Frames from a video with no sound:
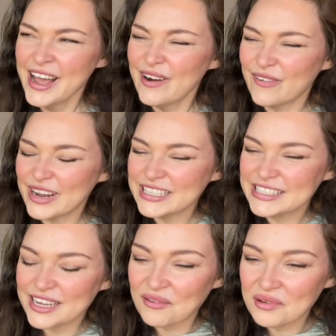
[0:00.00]
When
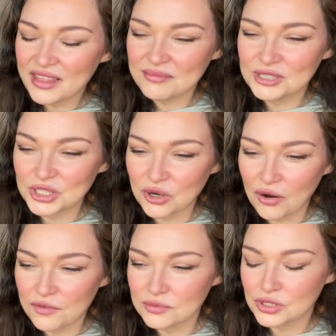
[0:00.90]
some of them
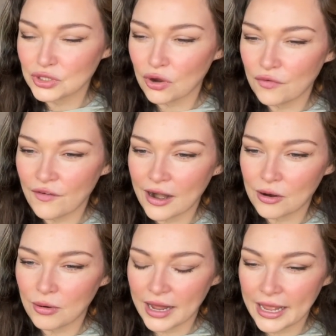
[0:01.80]
shot from so far
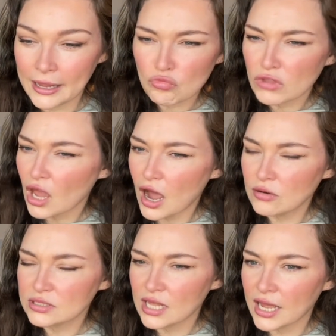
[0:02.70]
away, I
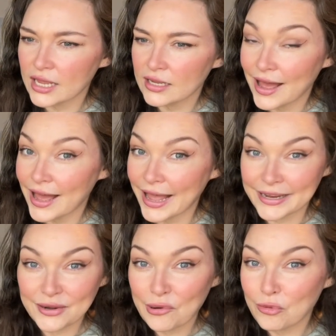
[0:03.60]
was like,
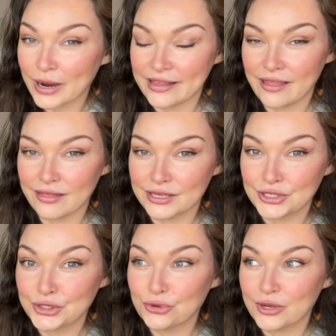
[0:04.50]
ain't no way that they're
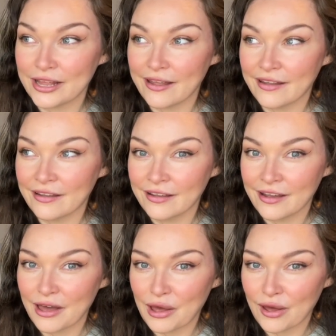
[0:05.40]
shooting
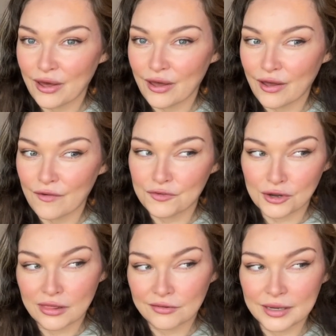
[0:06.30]
for
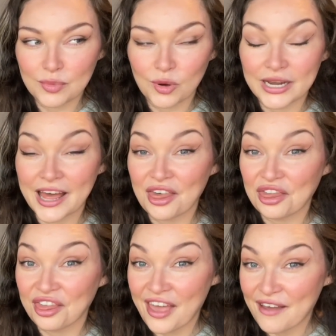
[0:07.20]
a three pointer
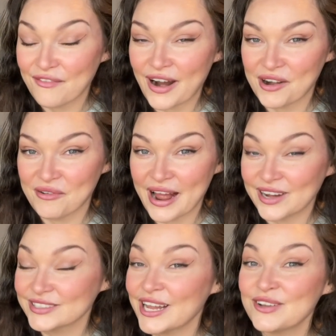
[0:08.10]
that far away. I
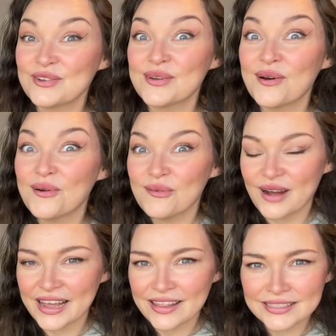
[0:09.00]
was like, no
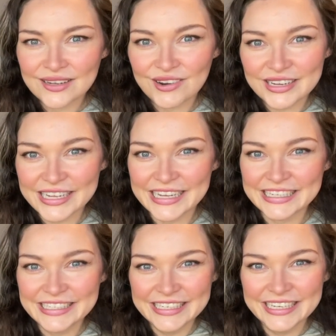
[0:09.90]
way that's going
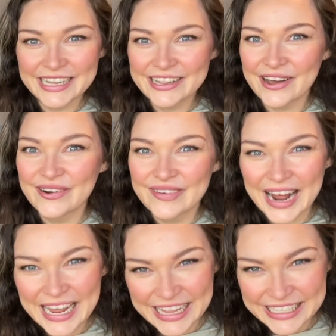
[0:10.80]
in. No
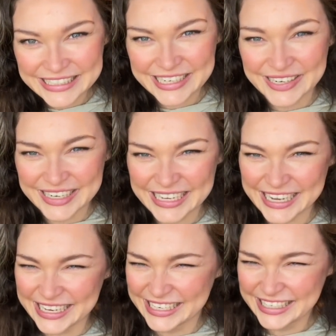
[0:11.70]
way that's going in.